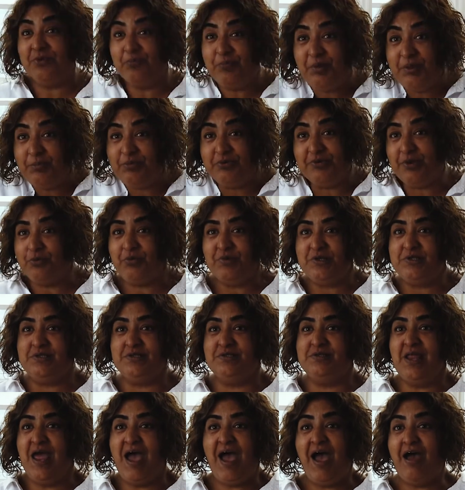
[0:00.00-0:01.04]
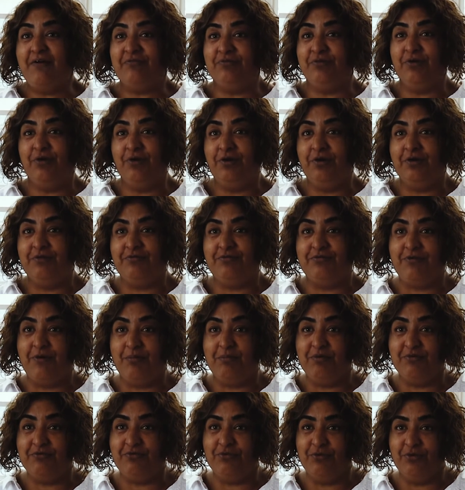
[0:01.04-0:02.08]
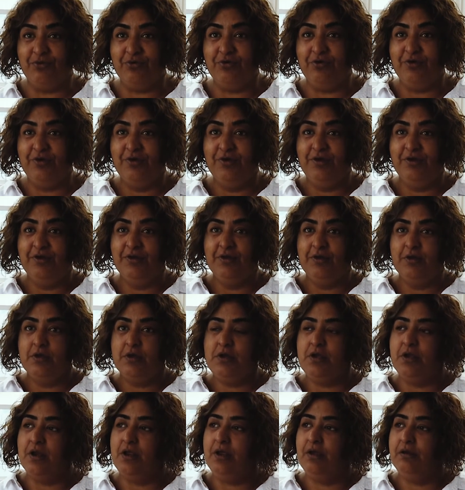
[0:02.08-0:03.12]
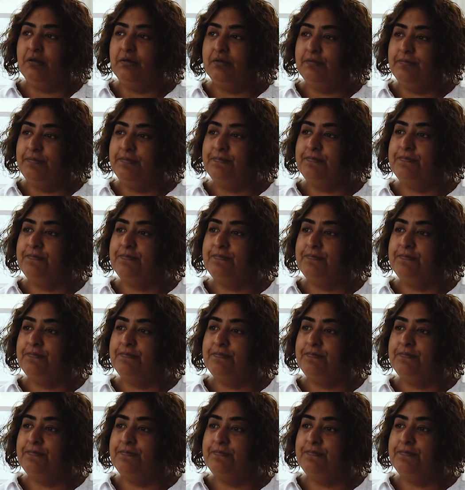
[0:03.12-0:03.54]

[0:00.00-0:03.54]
the people that we haven't heard from before. You know,